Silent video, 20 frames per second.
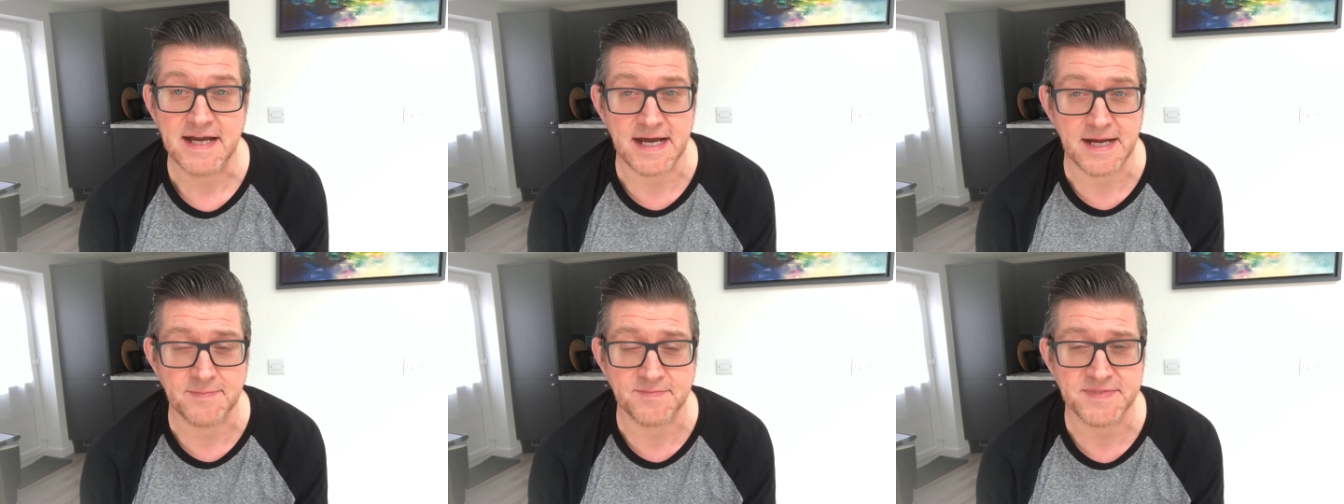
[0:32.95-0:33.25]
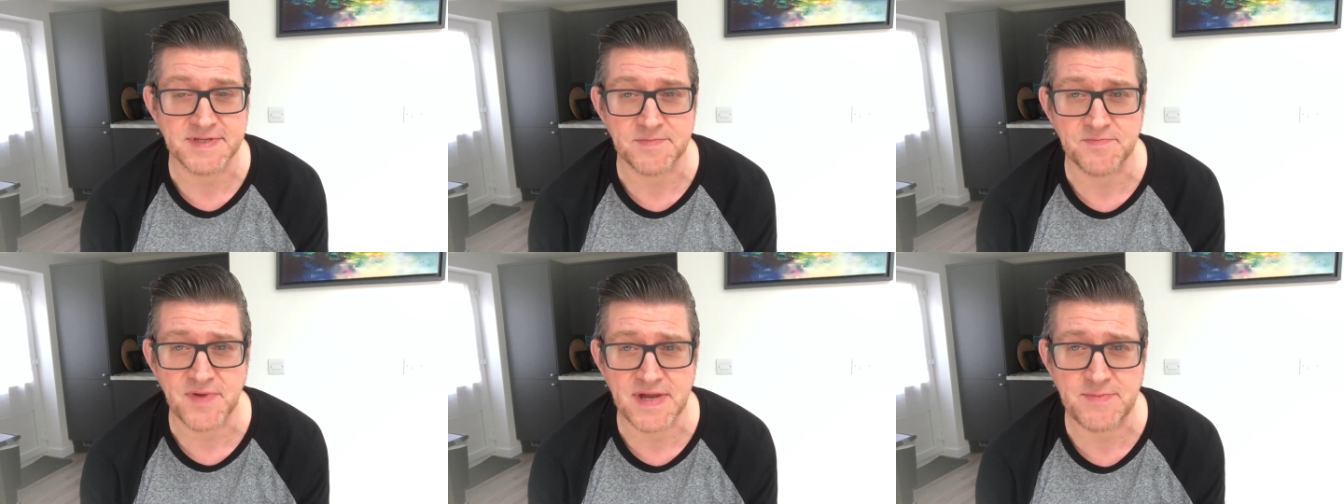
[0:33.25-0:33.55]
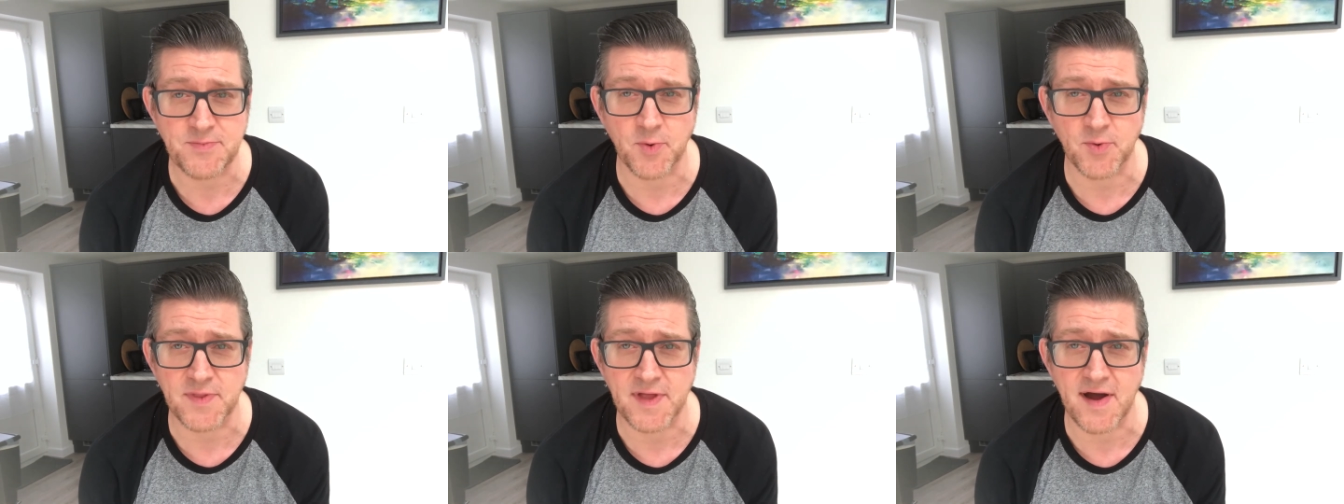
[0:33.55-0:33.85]
um, some
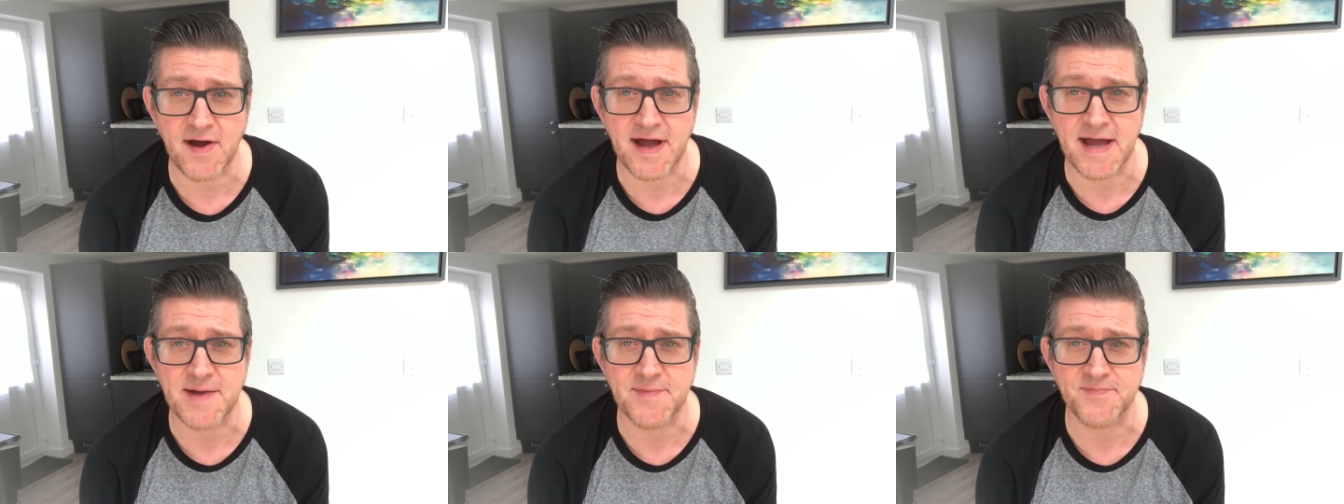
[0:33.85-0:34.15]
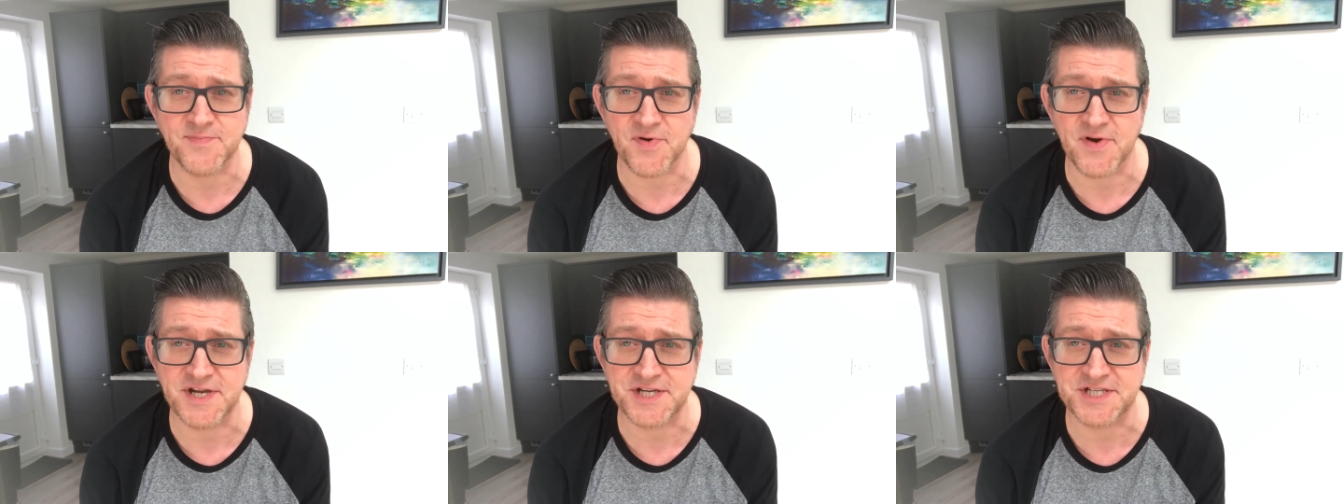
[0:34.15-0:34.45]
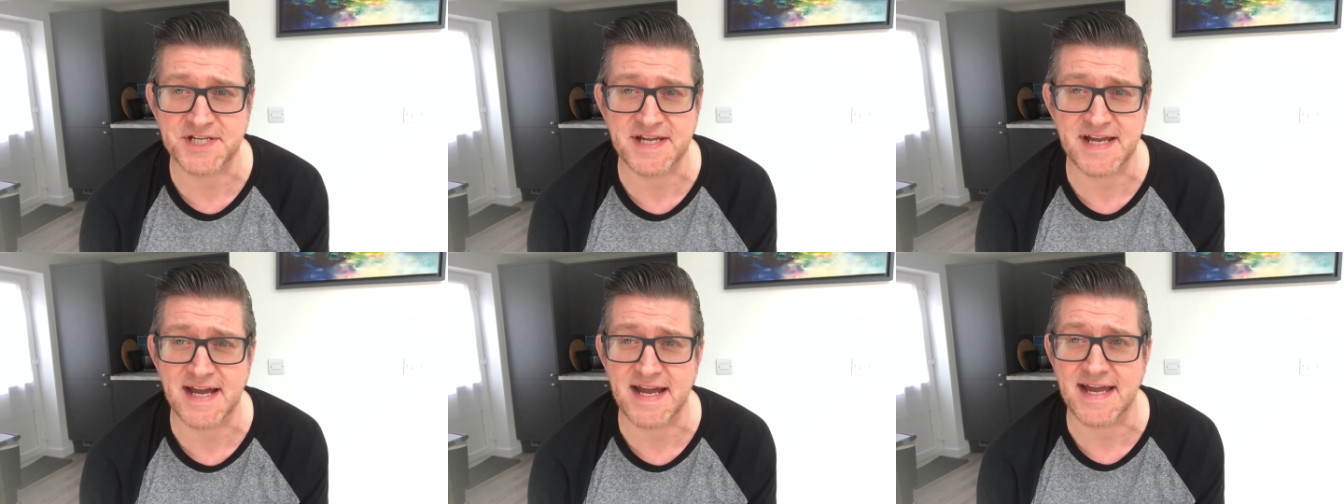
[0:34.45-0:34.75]
people that I
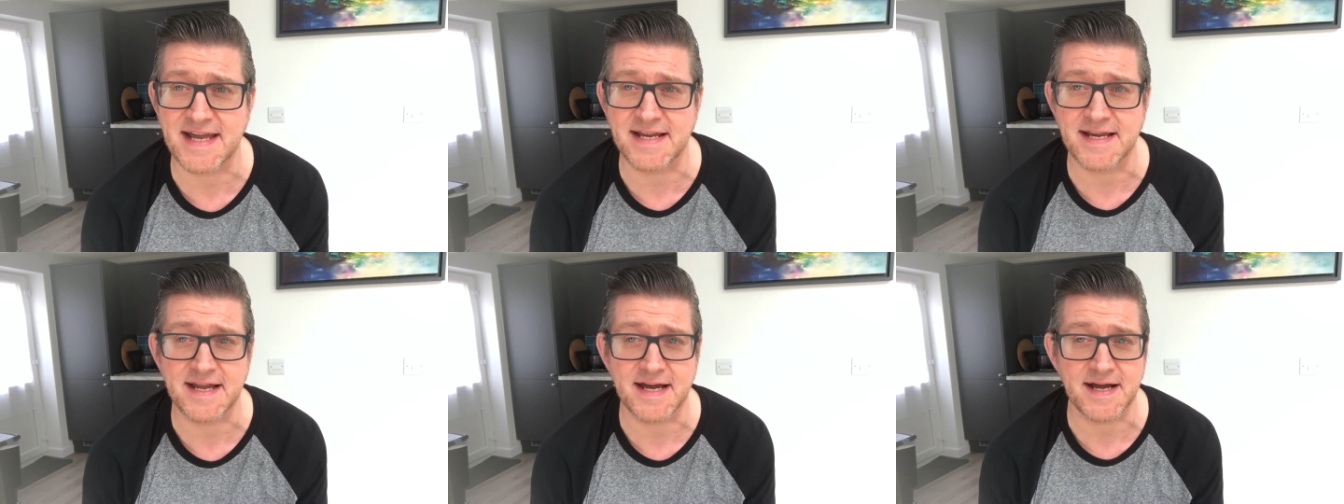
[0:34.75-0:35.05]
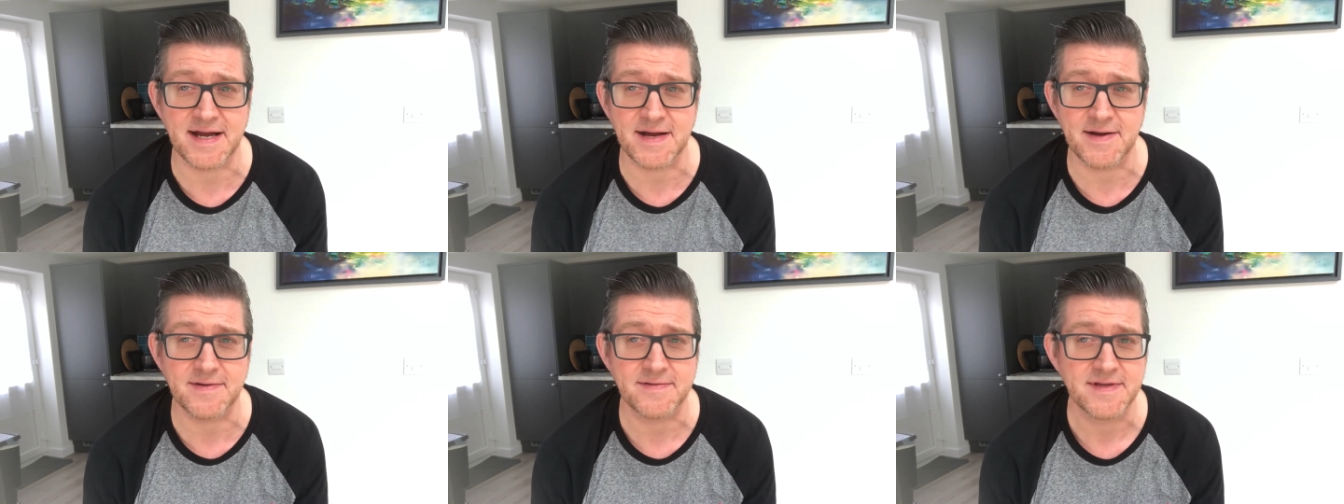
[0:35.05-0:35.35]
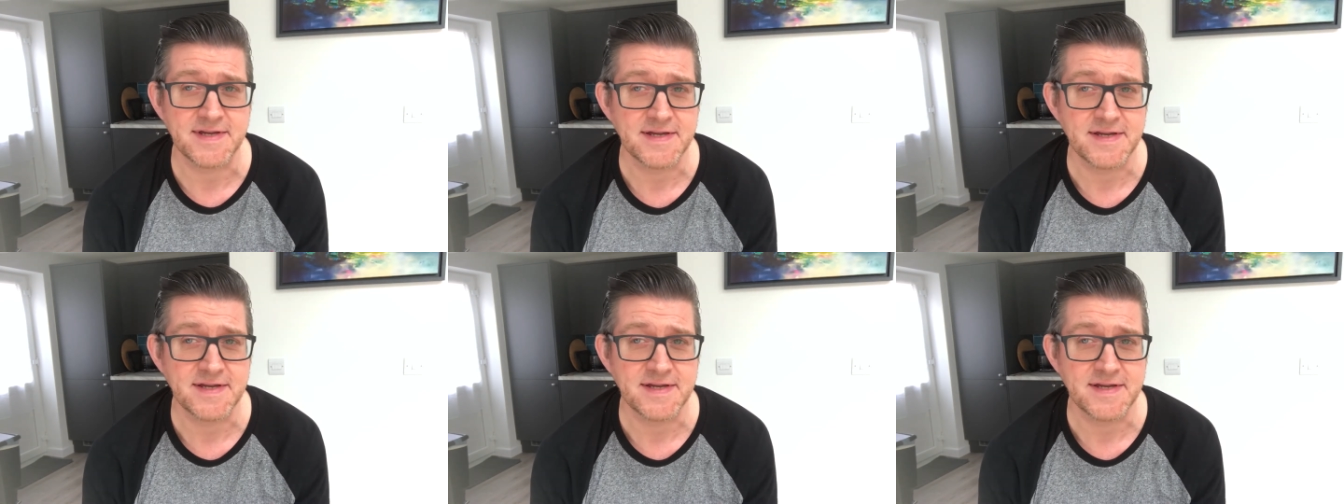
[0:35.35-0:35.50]
appreciate, uh,